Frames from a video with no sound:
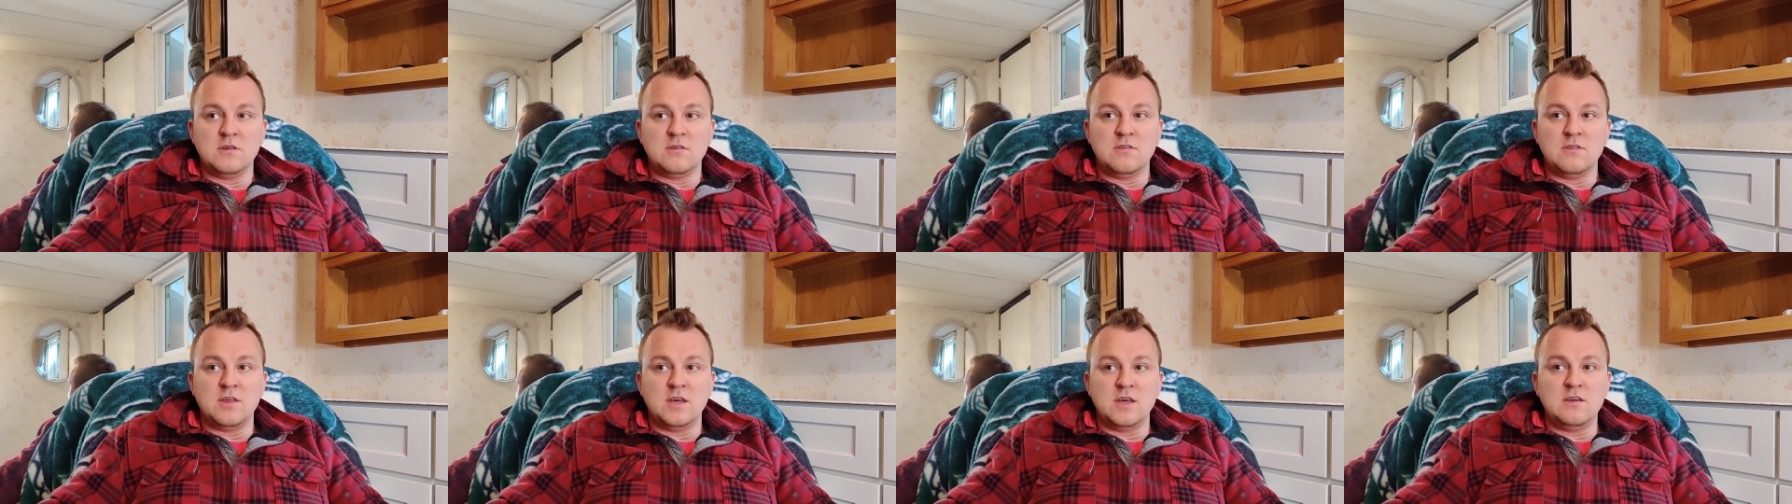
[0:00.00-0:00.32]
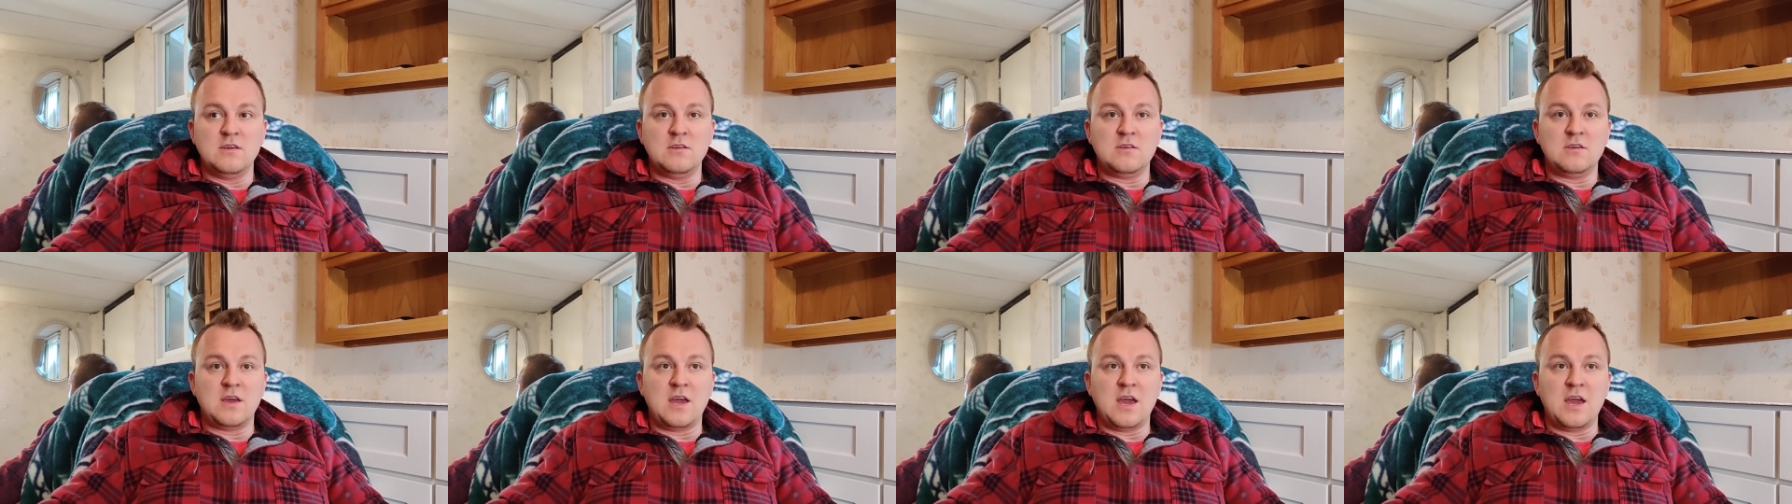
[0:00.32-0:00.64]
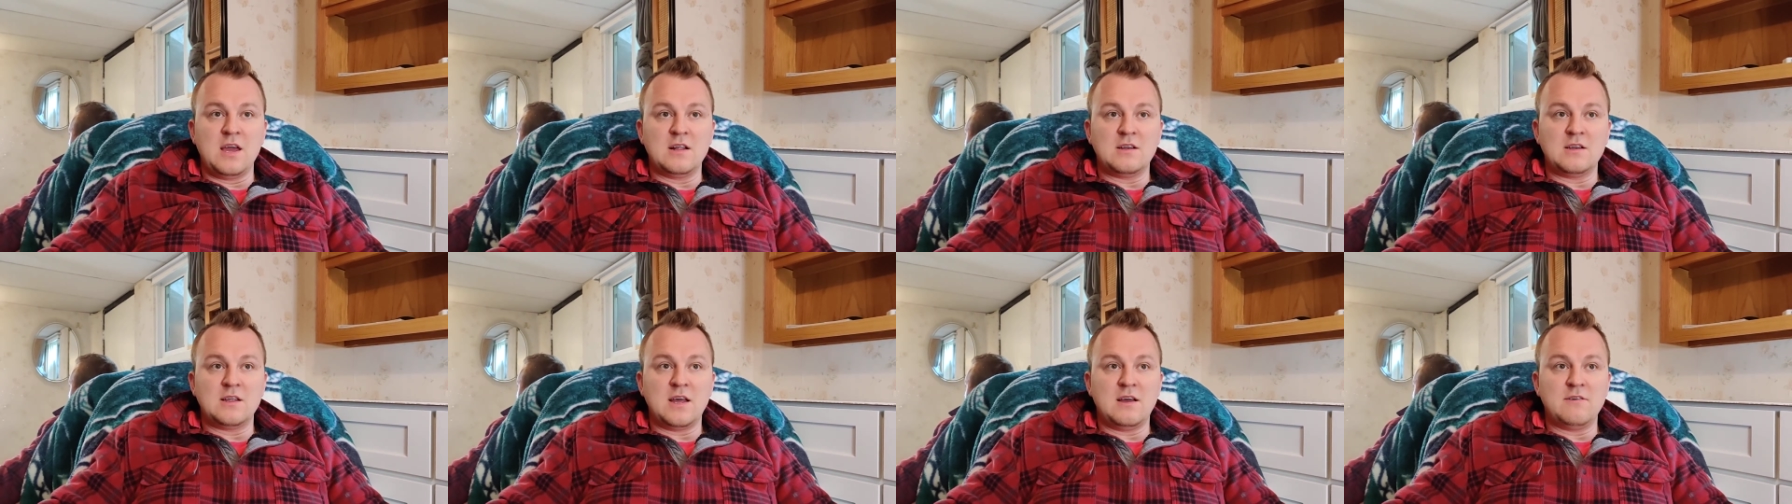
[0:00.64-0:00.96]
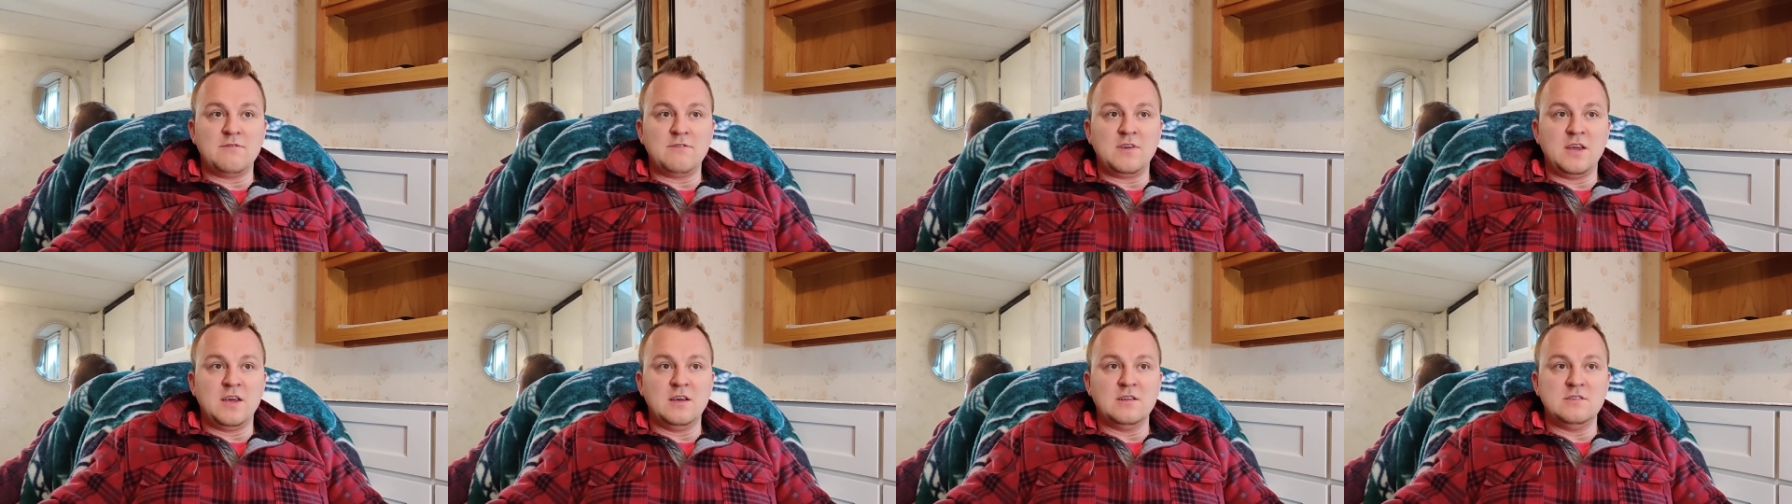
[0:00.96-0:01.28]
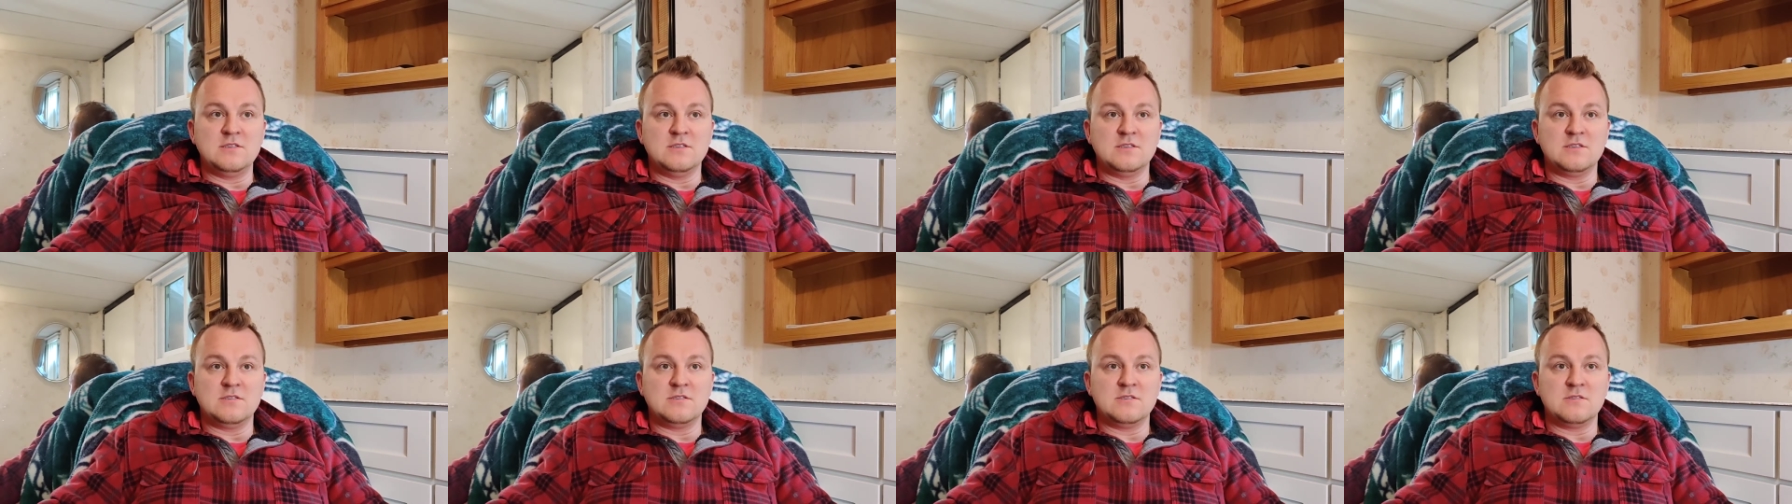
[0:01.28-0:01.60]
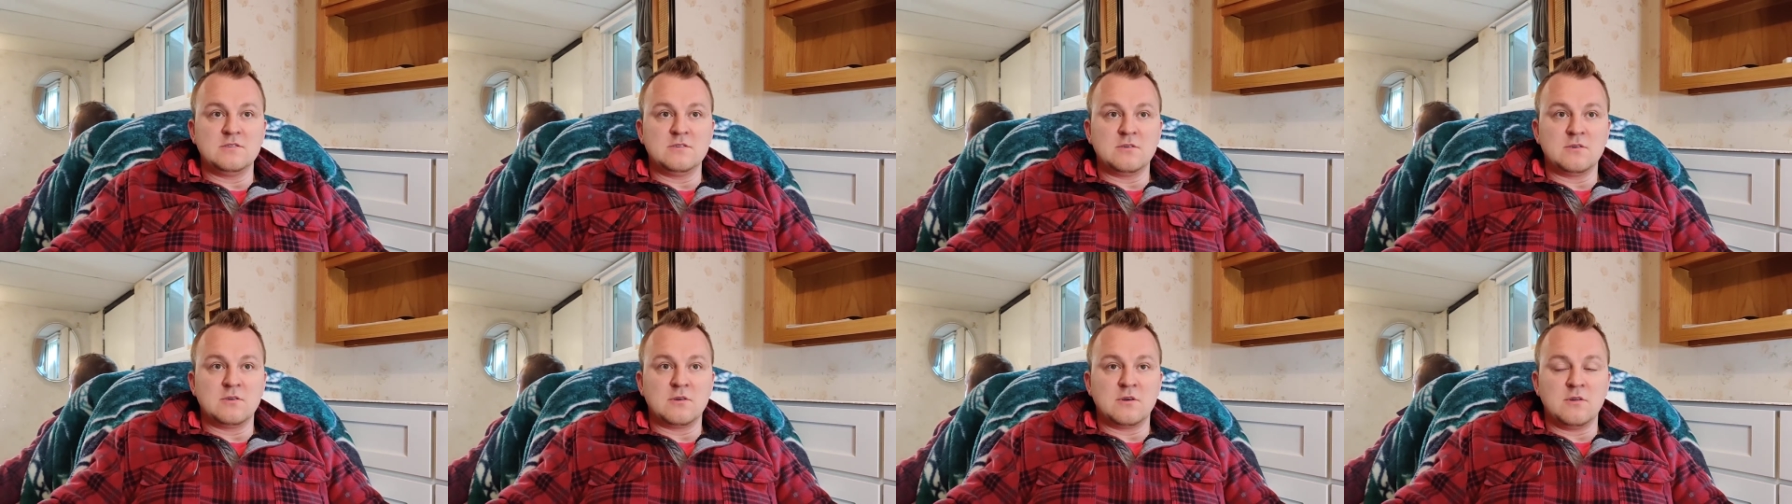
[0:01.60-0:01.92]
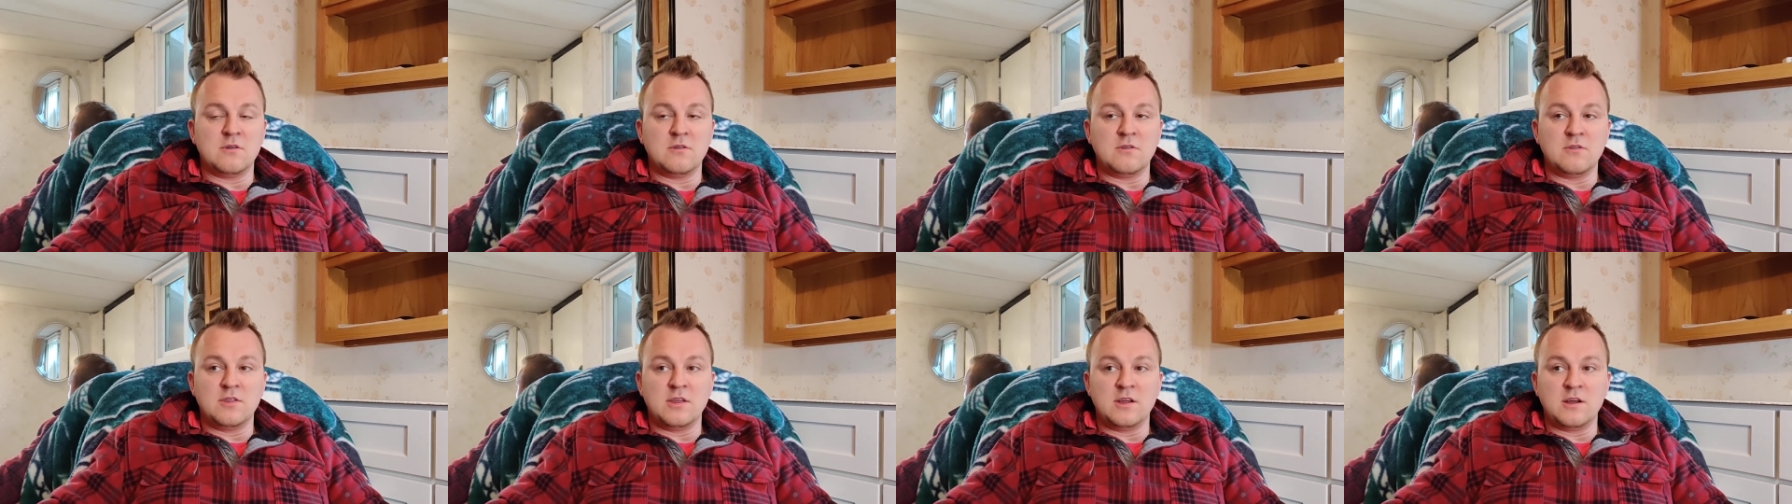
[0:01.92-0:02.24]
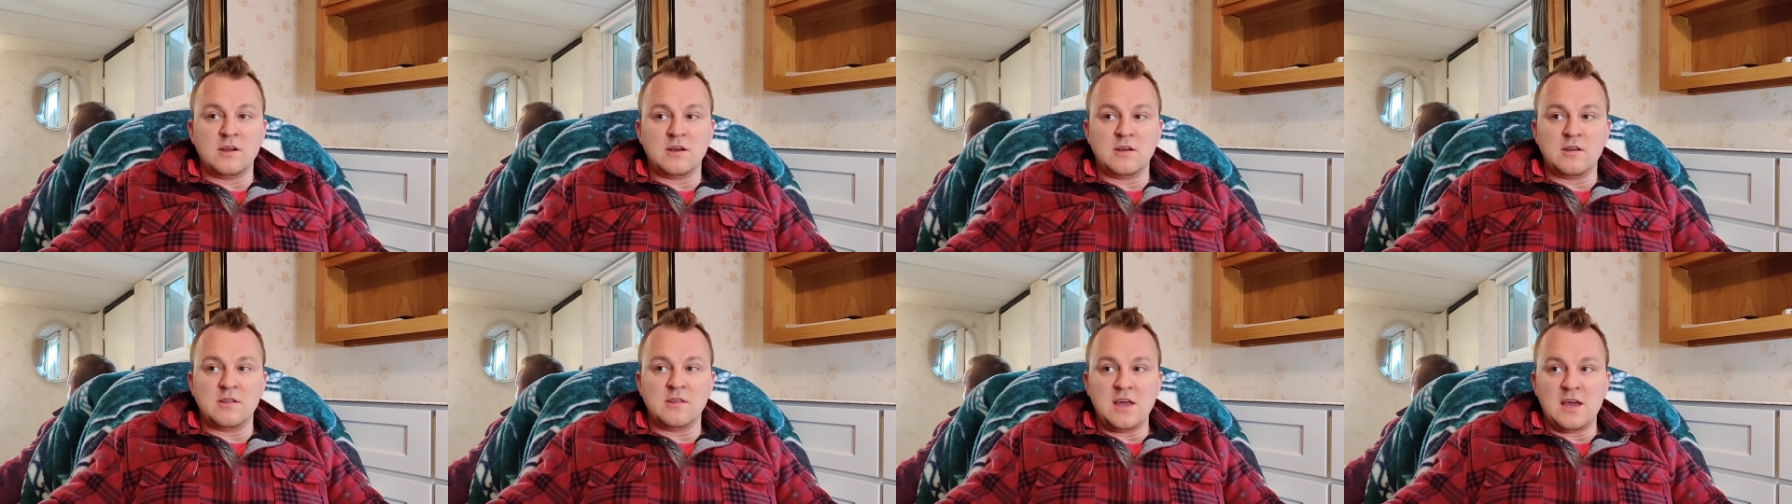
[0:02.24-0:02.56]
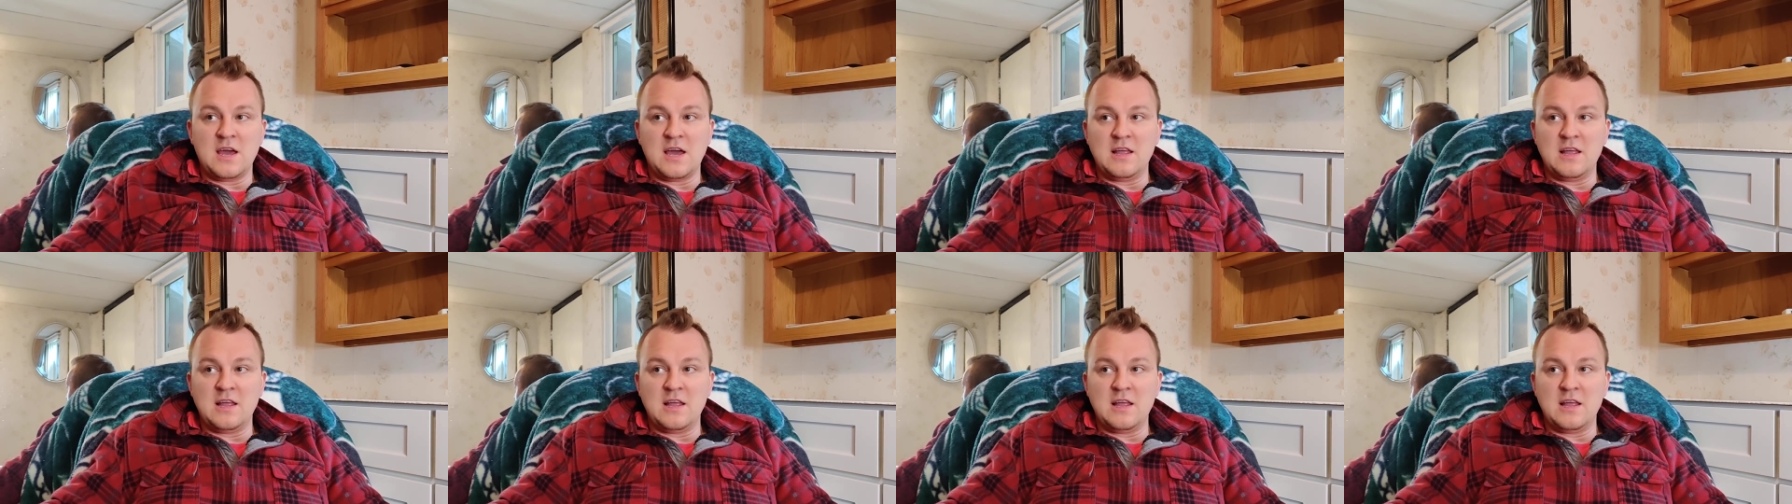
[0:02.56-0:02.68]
they can't have kids or they